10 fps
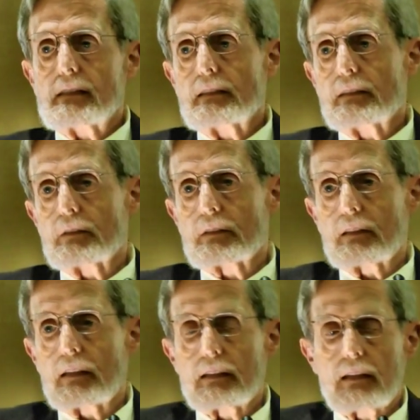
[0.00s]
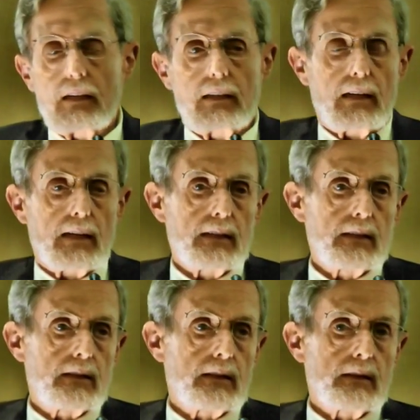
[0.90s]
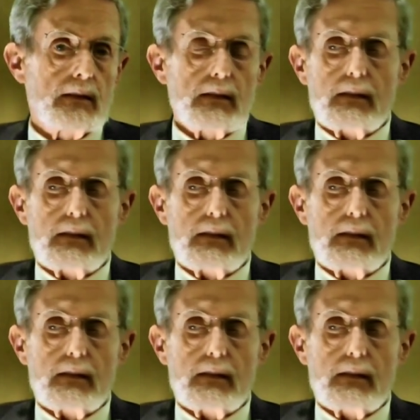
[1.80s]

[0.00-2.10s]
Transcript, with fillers: you know, and, uh, and uh,